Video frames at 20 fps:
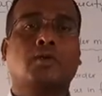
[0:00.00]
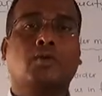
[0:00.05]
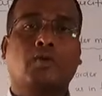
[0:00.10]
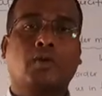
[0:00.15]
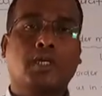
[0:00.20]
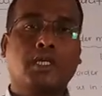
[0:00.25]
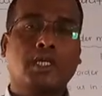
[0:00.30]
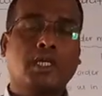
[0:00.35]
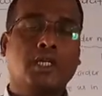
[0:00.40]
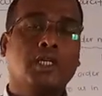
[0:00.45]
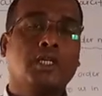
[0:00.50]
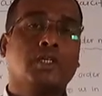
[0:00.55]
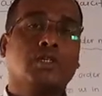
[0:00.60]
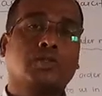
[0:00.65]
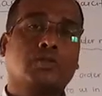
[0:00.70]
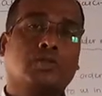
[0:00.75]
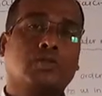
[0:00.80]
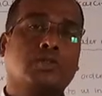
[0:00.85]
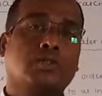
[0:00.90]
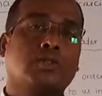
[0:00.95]
Okay,
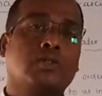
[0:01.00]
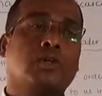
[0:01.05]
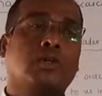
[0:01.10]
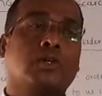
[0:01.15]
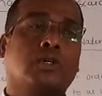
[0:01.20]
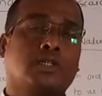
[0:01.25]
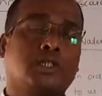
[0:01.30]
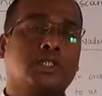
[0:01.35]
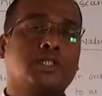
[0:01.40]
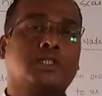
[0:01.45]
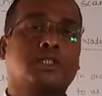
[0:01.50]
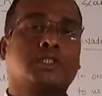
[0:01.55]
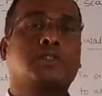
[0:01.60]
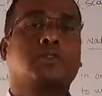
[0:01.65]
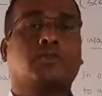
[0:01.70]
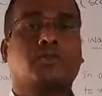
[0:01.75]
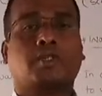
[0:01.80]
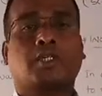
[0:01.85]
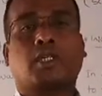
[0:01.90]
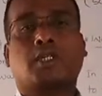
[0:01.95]
so
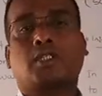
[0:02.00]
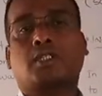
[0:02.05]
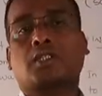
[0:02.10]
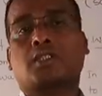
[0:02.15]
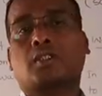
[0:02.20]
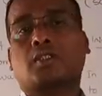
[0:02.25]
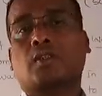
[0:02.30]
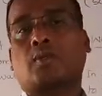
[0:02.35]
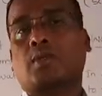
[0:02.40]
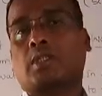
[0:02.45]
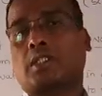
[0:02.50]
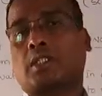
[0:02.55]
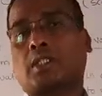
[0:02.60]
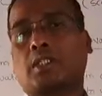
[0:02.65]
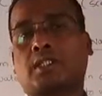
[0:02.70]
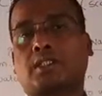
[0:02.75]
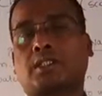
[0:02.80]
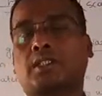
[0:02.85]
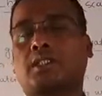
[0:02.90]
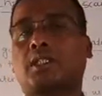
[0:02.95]
next we can discuss about that
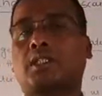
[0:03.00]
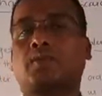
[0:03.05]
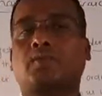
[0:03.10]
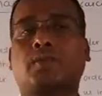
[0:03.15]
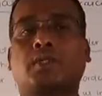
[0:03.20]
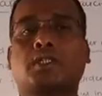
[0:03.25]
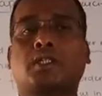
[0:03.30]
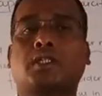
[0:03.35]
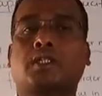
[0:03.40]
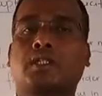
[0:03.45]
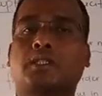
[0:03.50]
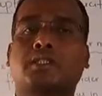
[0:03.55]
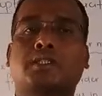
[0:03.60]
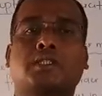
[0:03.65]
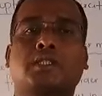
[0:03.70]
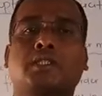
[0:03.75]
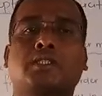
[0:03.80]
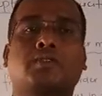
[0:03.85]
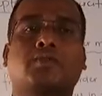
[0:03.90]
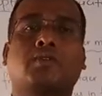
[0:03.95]
exercise part, and
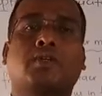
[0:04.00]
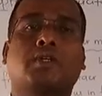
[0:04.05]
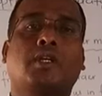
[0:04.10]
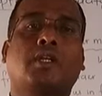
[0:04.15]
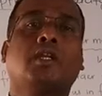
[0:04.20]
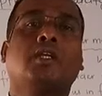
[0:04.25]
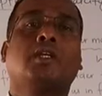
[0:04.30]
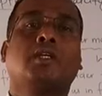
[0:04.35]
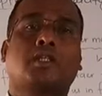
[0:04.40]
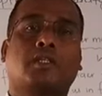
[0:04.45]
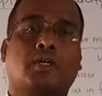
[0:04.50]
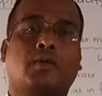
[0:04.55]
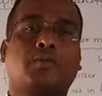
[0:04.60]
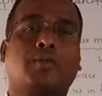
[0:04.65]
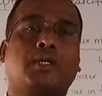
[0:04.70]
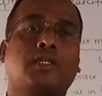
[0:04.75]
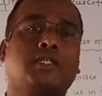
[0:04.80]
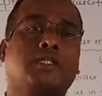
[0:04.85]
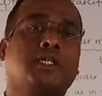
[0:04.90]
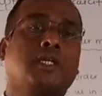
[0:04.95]
exercise we will
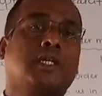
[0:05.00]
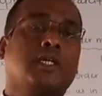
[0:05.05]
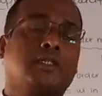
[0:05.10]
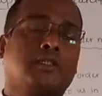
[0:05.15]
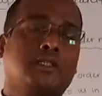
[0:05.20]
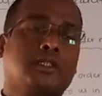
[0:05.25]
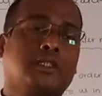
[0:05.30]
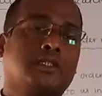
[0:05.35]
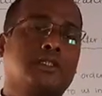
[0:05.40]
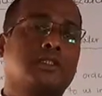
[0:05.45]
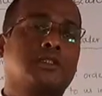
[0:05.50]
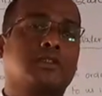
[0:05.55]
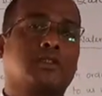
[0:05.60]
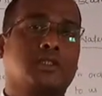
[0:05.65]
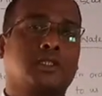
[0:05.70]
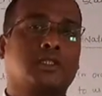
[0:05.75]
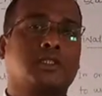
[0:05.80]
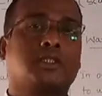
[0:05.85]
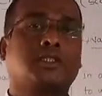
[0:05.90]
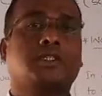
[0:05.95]
complete.
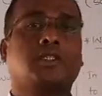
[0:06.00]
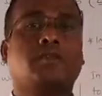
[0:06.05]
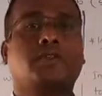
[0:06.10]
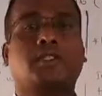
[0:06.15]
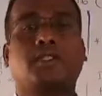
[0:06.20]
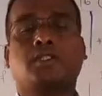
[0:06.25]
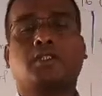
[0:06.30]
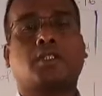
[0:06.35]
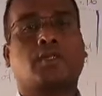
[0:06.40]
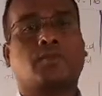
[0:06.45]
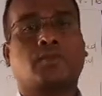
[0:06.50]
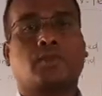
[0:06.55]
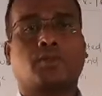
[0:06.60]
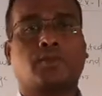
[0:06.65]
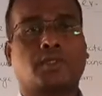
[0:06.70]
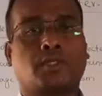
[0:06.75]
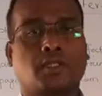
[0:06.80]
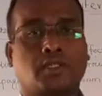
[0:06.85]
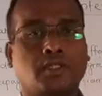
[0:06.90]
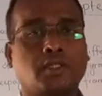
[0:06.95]
Next 17th chapter
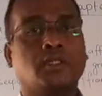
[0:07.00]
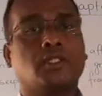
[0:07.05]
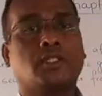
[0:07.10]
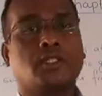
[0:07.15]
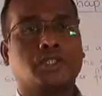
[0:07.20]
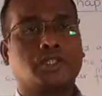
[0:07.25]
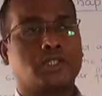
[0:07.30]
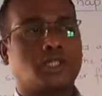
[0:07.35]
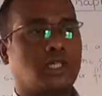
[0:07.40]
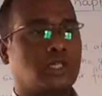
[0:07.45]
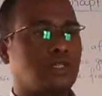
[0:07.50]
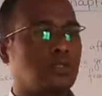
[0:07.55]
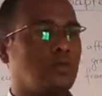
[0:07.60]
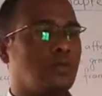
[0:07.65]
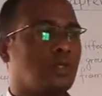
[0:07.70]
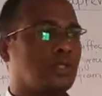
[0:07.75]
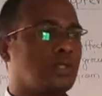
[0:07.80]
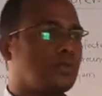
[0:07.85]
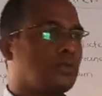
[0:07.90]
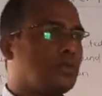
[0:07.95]
we can start.
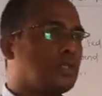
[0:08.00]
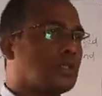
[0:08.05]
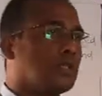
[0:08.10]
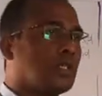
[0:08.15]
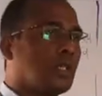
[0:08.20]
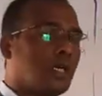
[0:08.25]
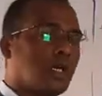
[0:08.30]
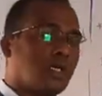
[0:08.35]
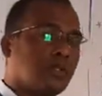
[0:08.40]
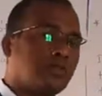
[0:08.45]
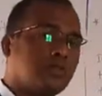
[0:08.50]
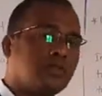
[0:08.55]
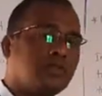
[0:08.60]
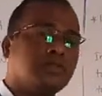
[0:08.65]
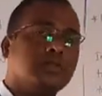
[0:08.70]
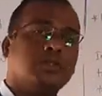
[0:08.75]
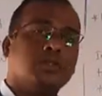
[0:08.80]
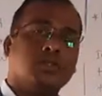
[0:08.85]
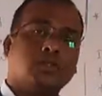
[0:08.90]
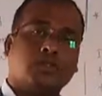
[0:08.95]
Okay students, I
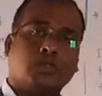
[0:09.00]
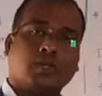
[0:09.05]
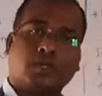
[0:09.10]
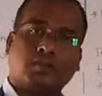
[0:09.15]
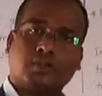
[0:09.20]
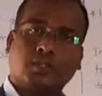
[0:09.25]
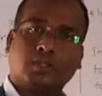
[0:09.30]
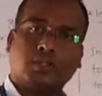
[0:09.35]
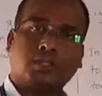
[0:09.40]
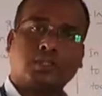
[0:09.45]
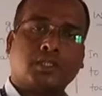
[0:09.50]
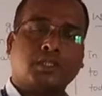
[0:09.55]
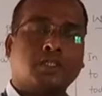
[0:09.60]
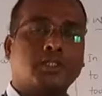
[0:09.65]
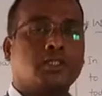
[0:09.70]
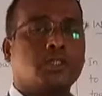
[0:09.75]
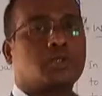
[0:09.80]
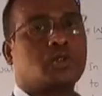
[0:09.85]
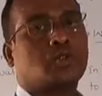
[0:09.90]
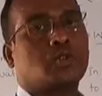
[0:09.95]
hope you have understand.
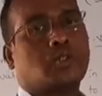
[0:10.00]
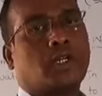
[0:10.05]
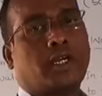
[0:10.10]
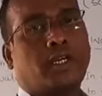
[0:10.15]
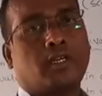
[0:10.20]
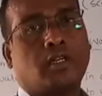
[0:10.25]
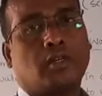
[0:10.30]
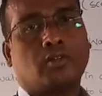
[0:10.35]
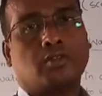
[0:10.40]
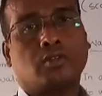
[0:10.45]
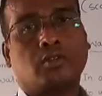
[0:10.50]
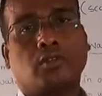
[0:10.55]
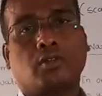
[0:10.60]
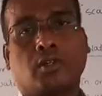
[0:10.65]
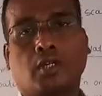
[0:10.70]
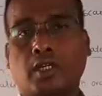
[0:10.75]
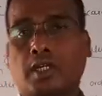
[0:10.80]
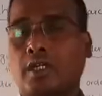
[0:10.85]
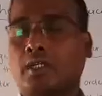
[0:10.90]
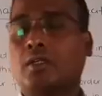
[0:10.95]
You should write down
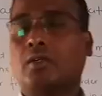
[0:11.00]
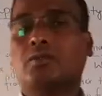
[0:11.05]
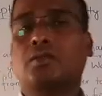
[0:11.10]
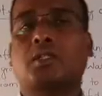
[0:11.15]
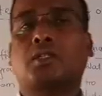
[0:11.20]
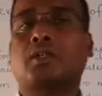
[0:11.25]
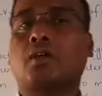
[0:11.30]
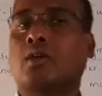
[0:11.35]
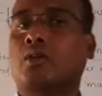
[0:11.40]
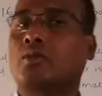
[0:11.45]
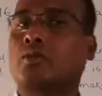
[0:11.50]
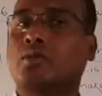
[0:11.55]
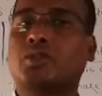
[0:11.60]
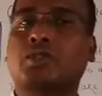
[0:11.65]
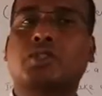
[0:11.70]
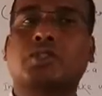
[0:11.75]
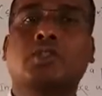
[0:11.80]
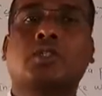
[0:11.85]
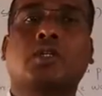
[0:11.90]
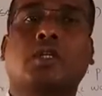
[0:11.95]
that all
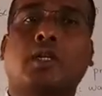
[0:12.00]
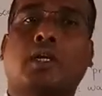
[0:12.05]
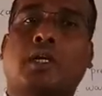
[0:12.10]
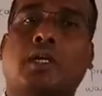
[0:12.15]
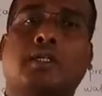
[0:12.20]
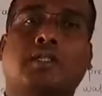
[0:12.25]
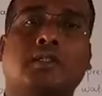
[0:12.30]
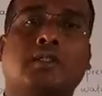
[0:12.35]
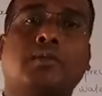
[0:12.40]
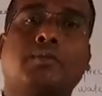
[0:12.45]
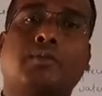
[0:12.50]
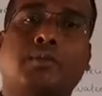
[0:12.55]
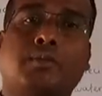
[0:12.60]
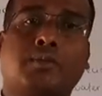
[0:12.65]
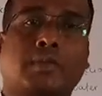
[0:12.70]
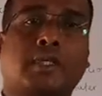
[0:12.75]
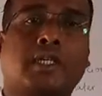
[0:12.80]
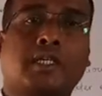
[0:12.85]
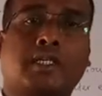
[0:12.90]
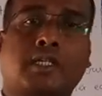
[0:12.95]
notes and
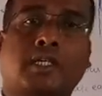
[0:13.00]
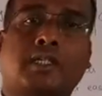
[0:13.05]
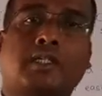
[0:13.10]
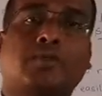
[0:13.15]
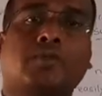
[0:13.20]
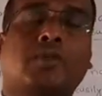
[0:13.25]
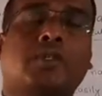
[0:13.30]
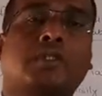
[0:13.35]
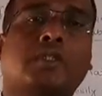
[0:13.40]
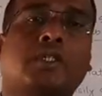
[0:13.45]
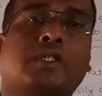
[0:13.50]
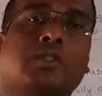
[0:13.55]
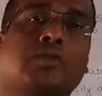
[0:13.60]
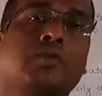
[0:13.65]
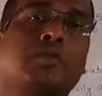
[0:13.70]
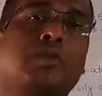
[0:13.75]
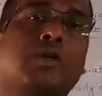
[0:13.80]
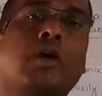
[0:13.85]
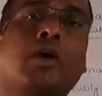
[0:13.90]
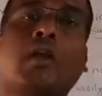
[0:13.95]
get ready for that
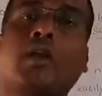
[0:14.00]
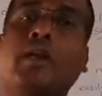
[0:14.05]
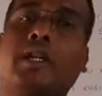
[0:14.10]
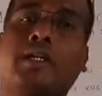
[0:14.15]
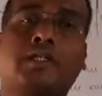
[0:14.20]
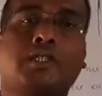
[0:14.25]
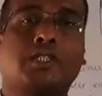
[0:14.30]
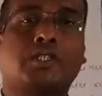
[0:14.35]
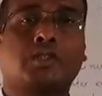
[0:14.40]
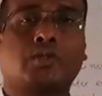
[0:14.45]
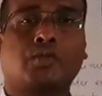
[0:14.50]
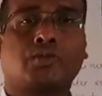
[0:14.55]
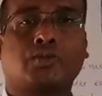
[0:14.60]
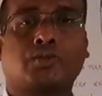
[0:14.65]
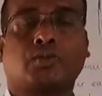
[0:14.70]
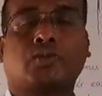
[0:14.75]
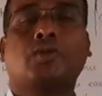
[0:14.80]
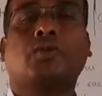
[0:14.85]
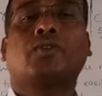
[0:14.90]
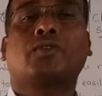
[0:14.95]
your online test
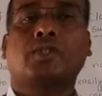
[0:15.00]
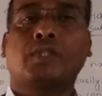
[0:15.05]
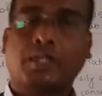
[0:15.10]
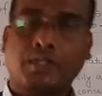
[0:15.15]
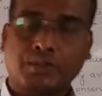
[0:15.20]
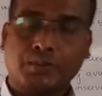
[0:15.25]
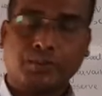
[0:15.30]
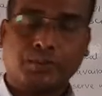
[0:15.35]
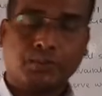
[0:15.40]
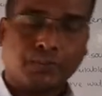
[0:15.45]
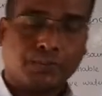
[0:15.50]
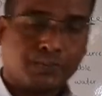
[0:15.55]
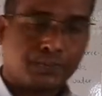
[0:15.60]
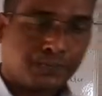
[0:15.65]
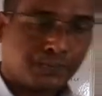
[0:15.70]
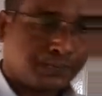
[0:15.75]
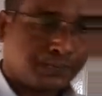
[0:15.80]
also. Thank you.